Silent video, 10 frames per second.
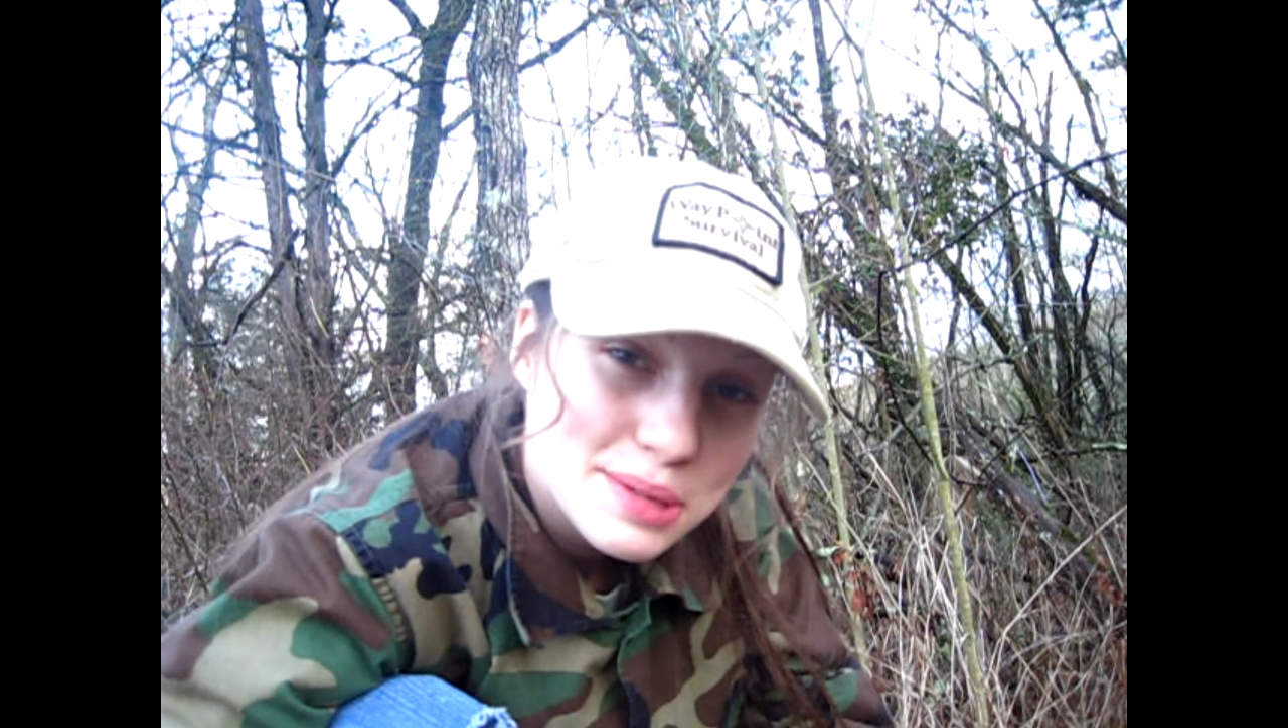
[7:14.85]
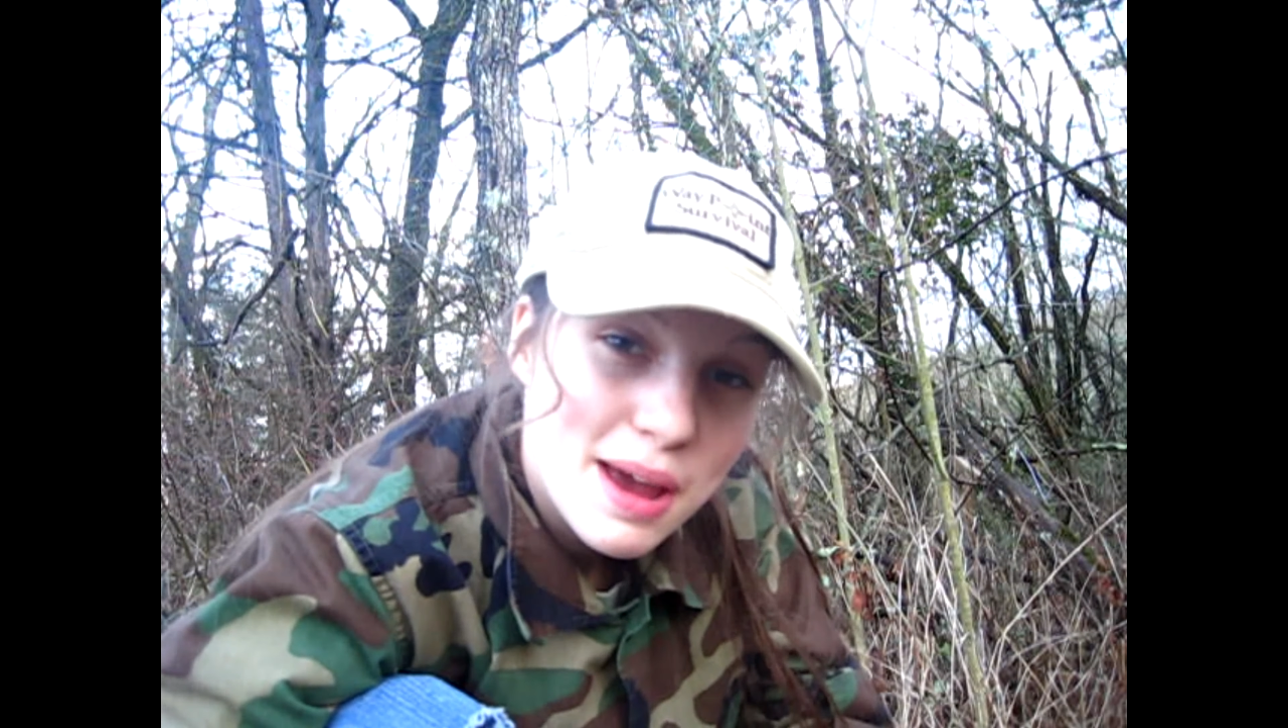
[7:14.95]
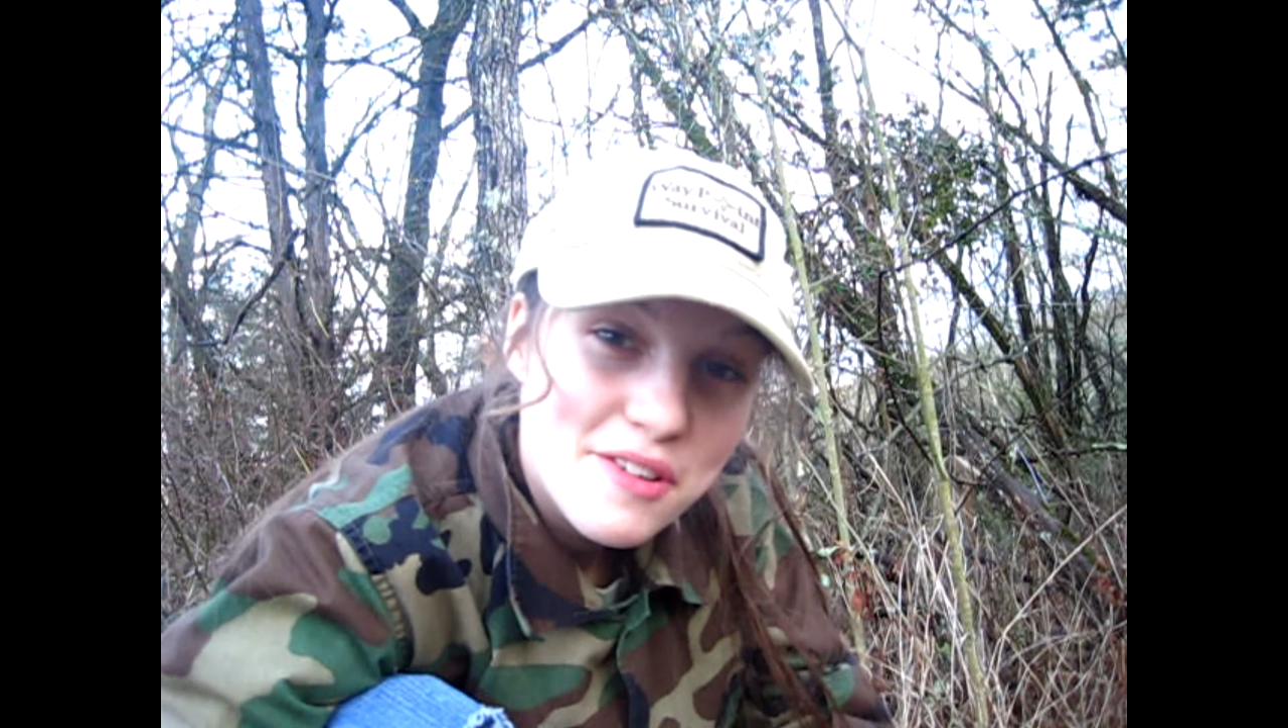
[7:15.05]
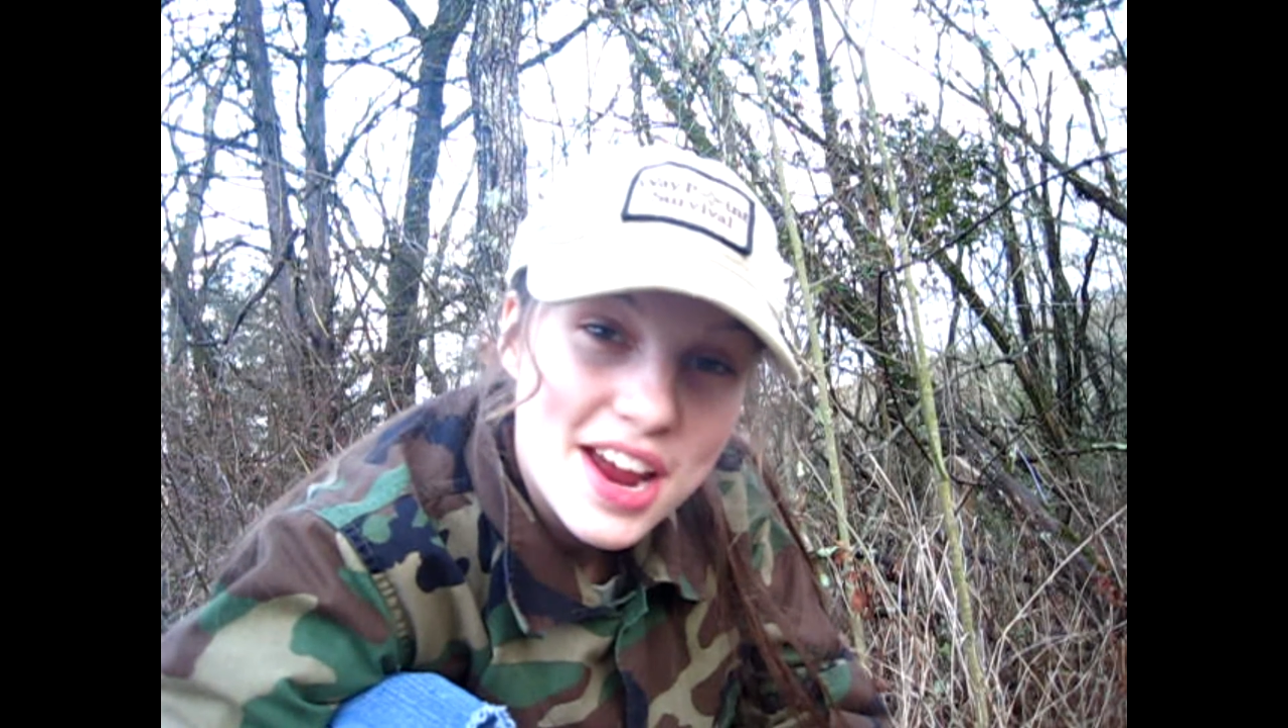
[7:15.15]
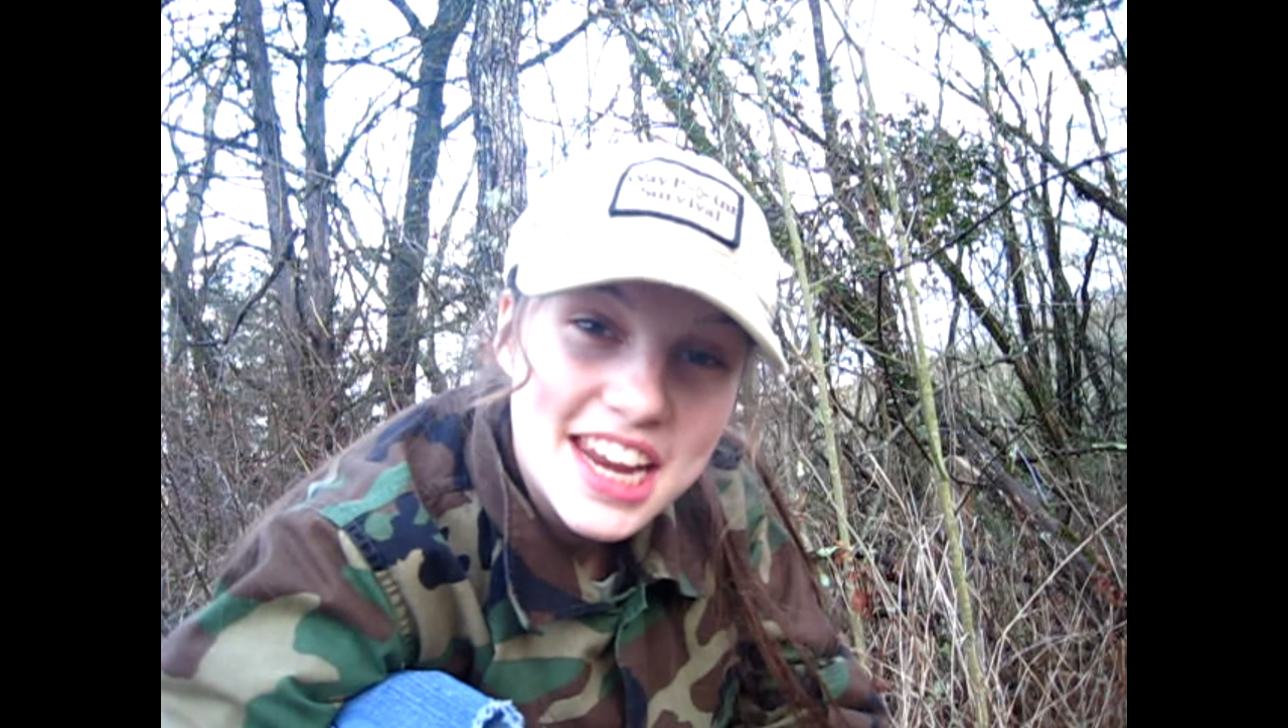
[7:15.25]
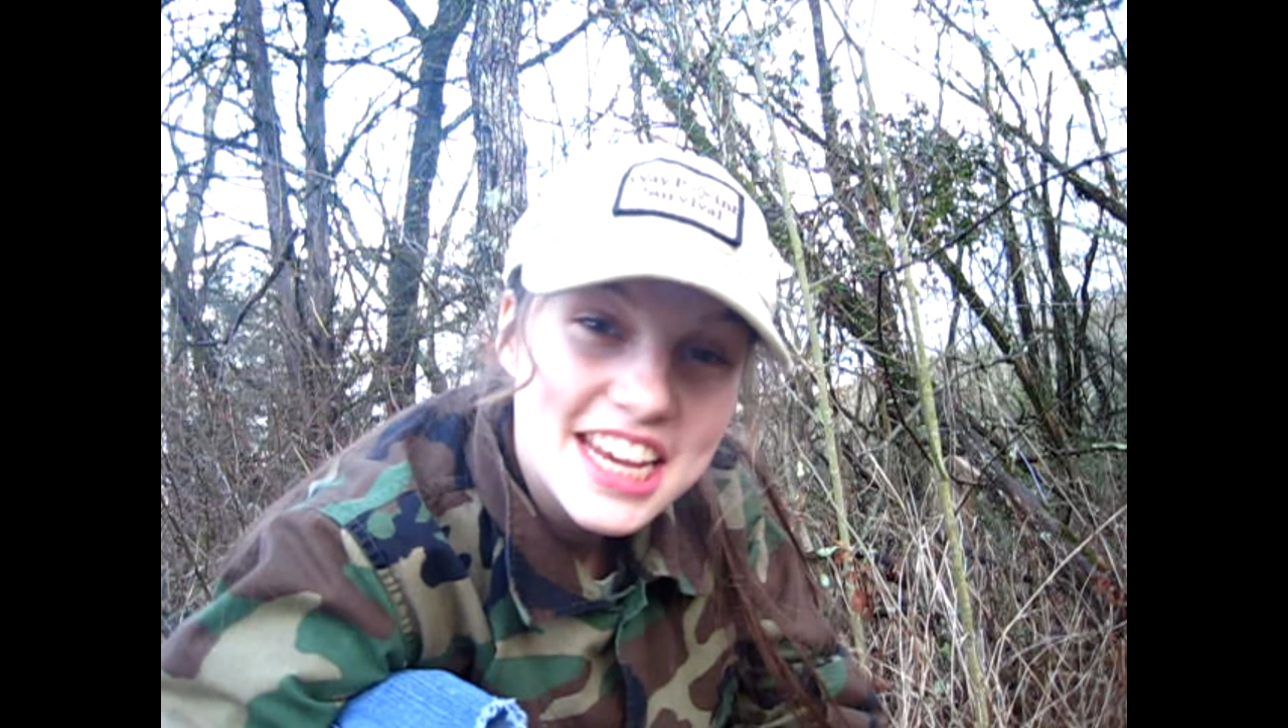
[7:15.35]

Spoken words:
about ready,